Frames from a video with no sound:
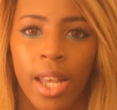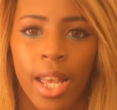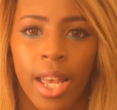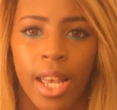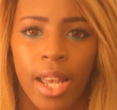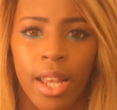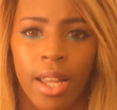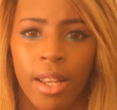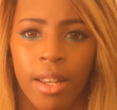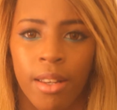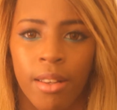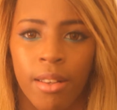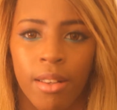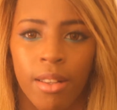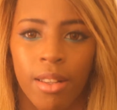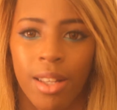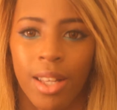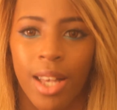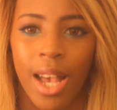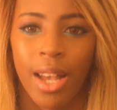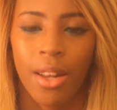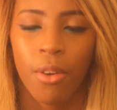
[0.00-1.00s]
and
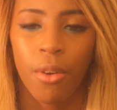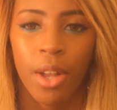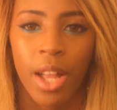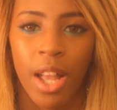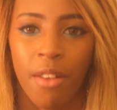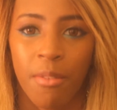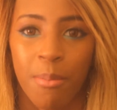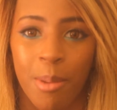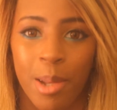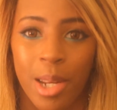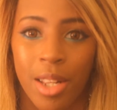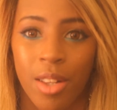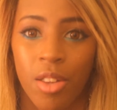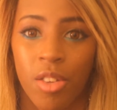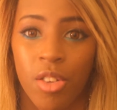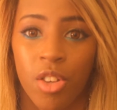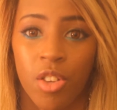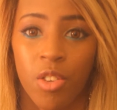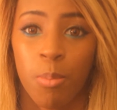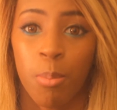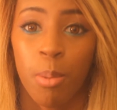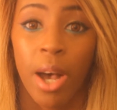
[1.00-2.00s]
I don't have money to
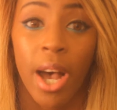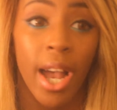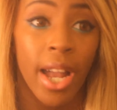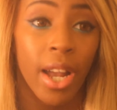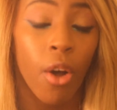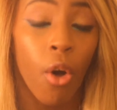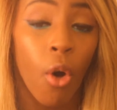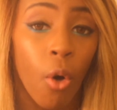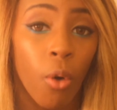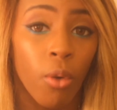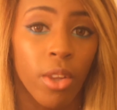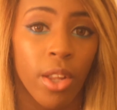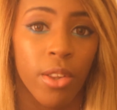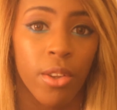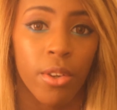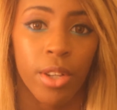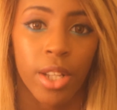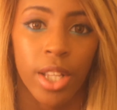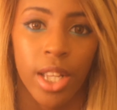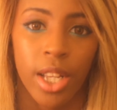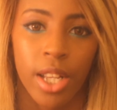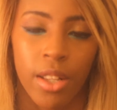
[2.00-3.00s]
just buy a whole
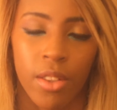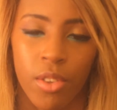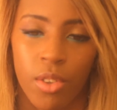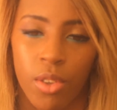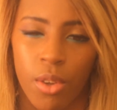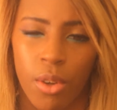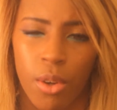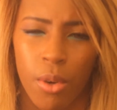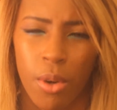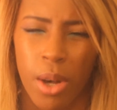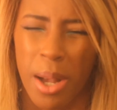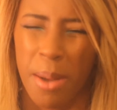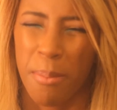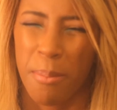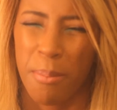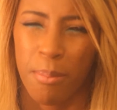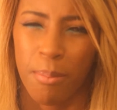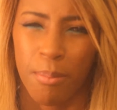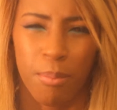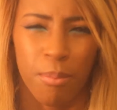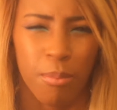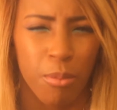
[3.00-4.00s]
nother kit, so
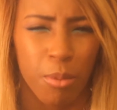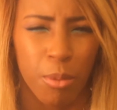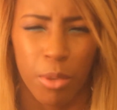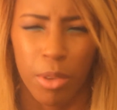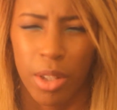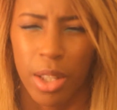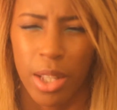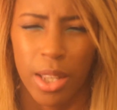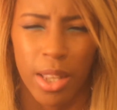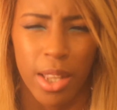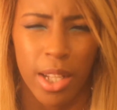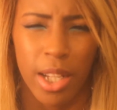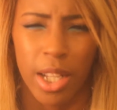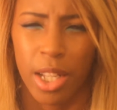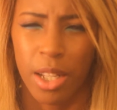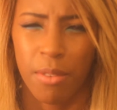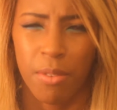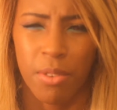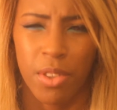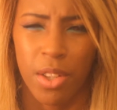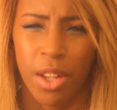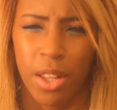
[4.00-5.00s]
I'm really
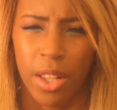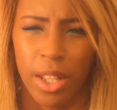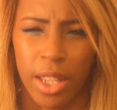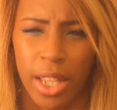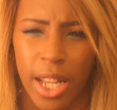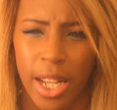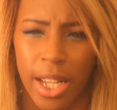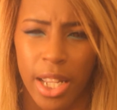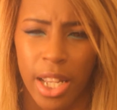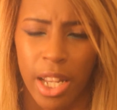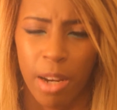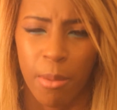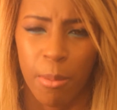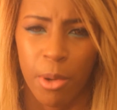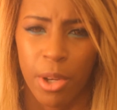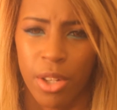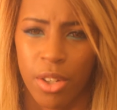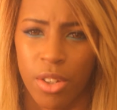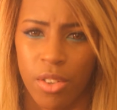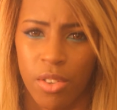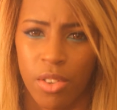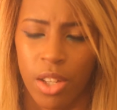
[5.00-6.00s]
thinking of selling that
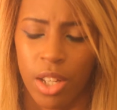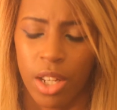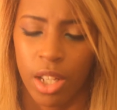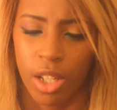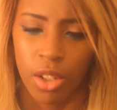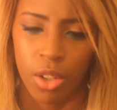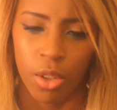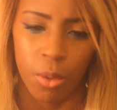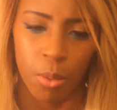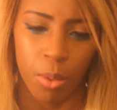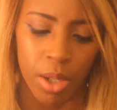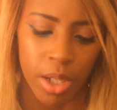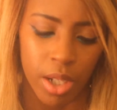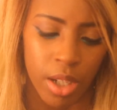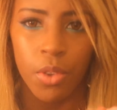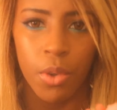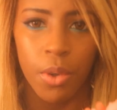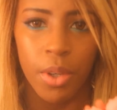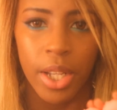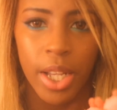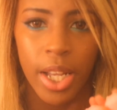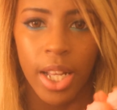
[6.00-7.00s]
camera and just getting a new one.
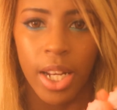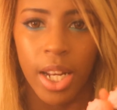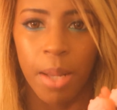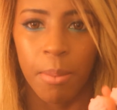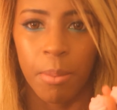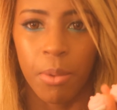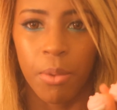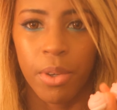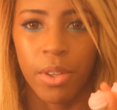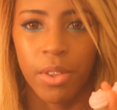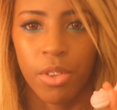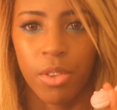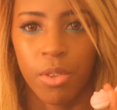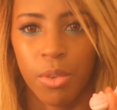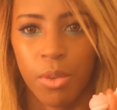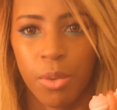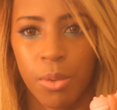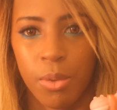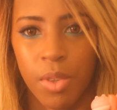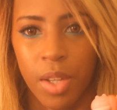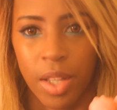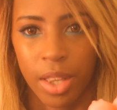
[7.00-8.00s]
So again, I'm going
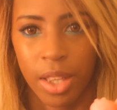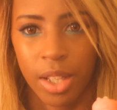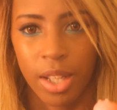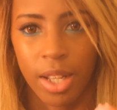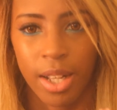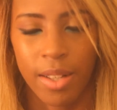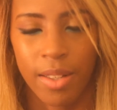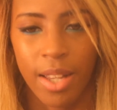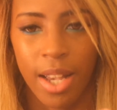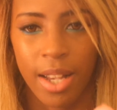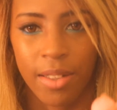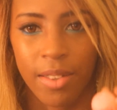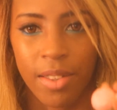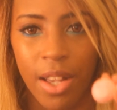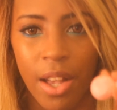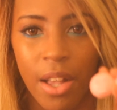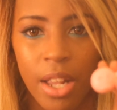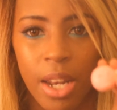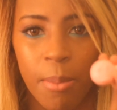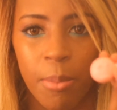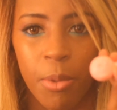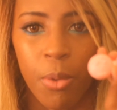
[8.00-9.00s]
to take the contacts
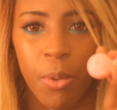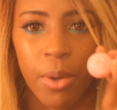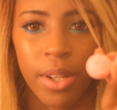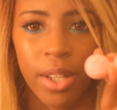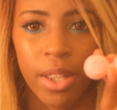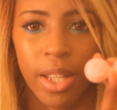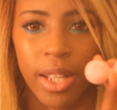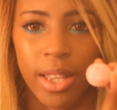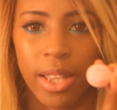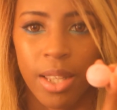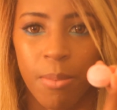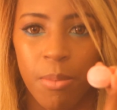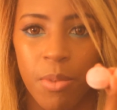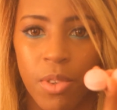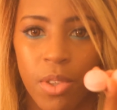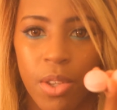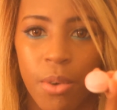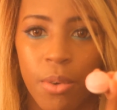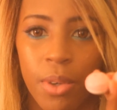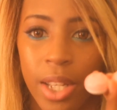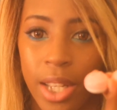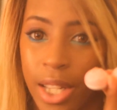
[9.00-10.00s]
out, and I'm going to let them
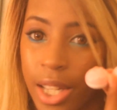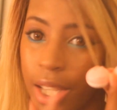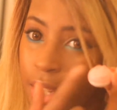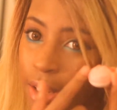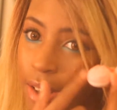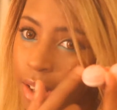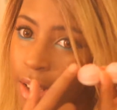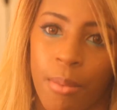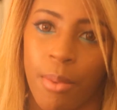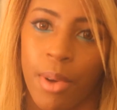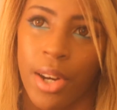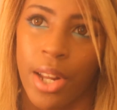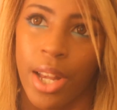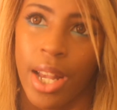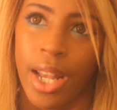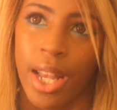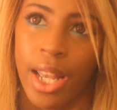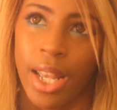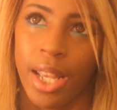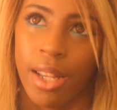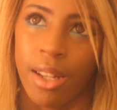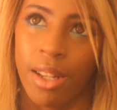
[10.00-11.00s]
soak in here. When
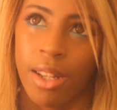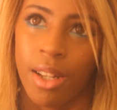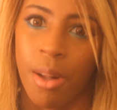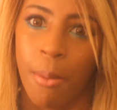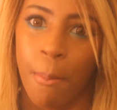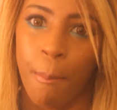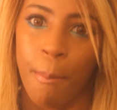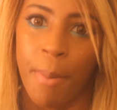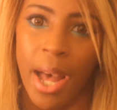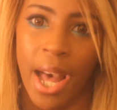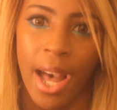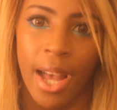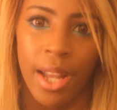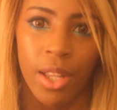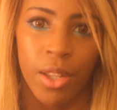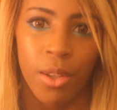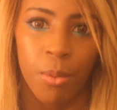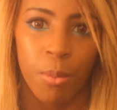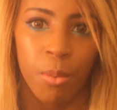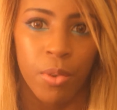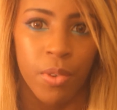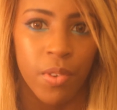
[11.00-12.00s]
I come
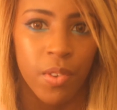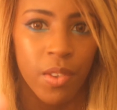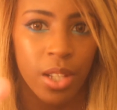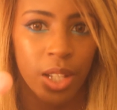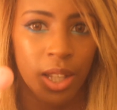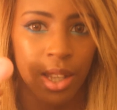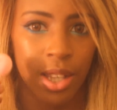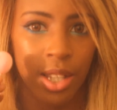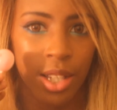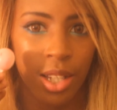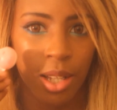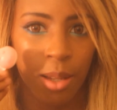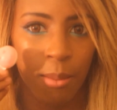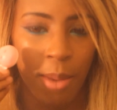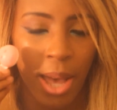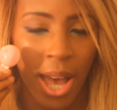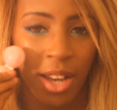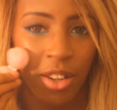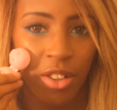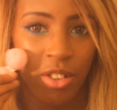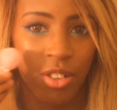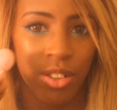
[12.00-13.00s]
back, you will see them
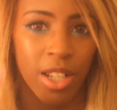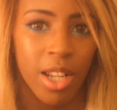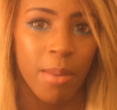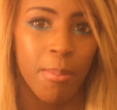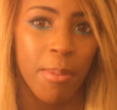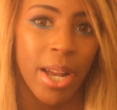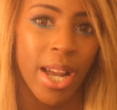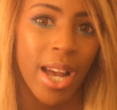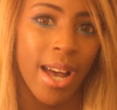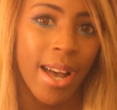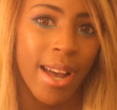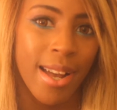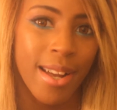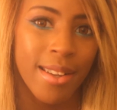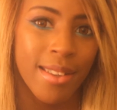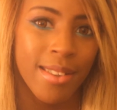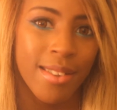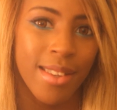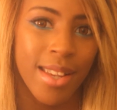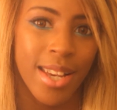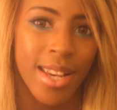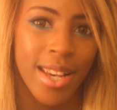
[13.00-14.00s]
actually in my
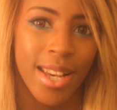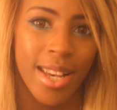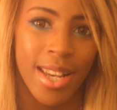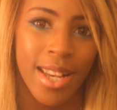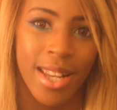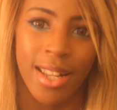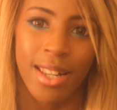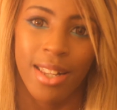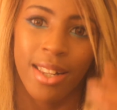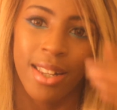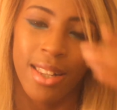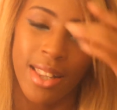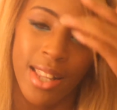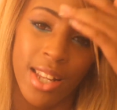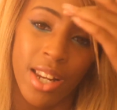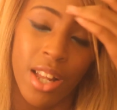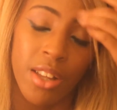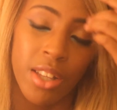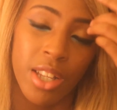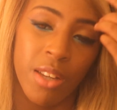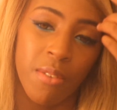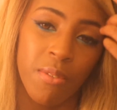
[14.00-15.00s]
eyes, and
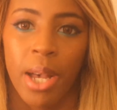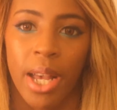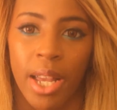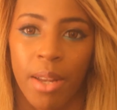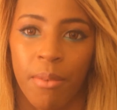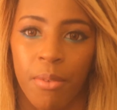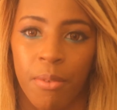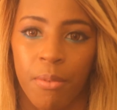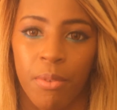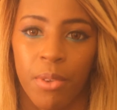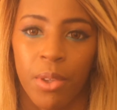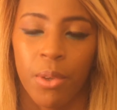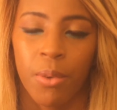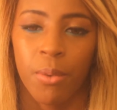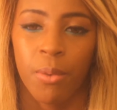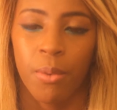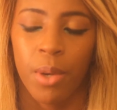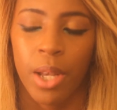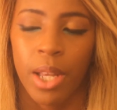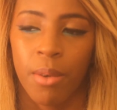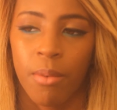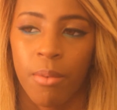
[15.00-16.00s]
then I'll give my
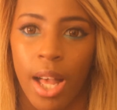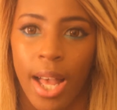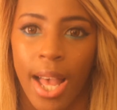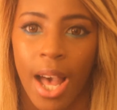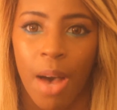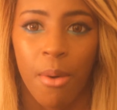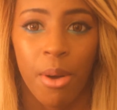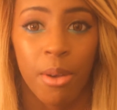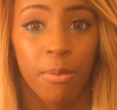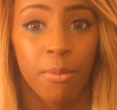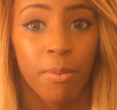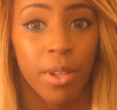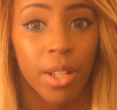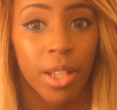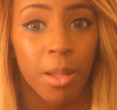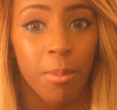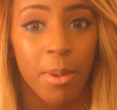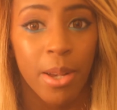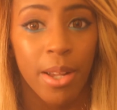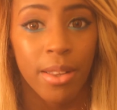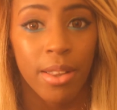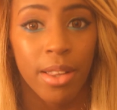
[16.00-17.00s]
review and how I feel
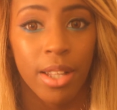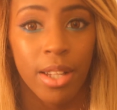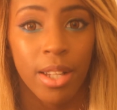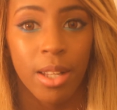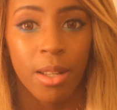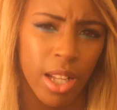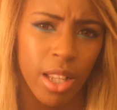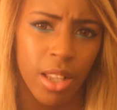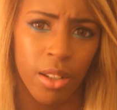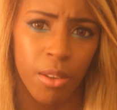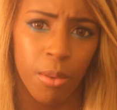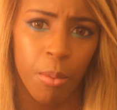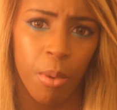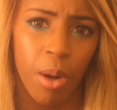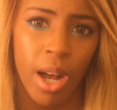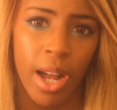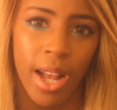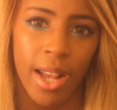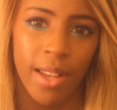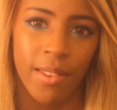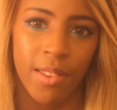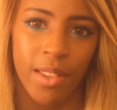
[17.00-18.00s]
about them
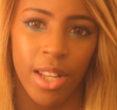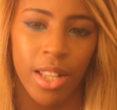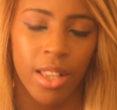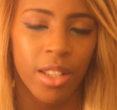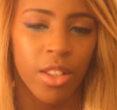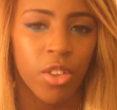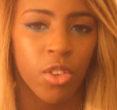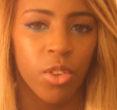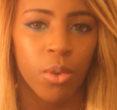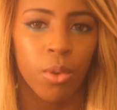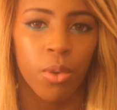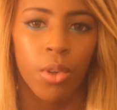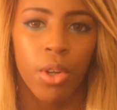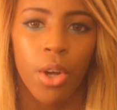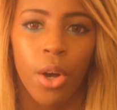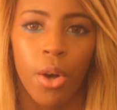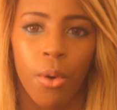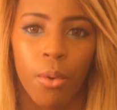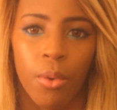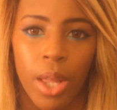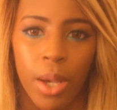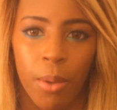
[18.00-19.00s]
color-wise, and at least you'll
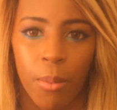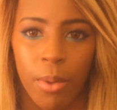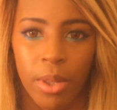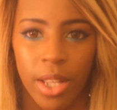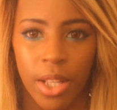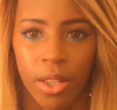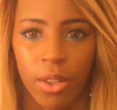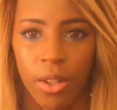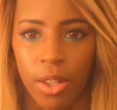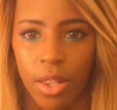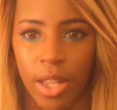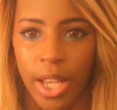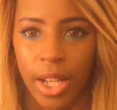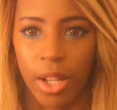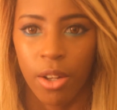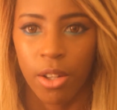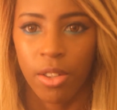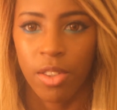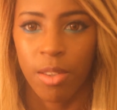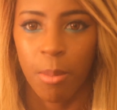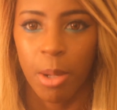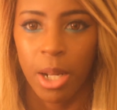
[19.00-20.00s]
know like what they look like
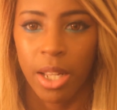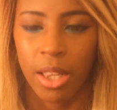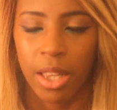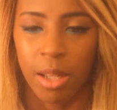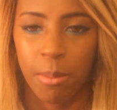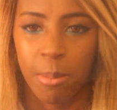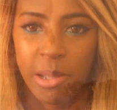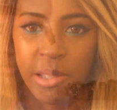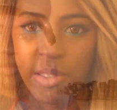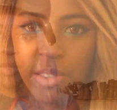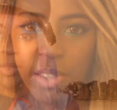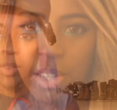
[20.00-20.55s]
on somebody like my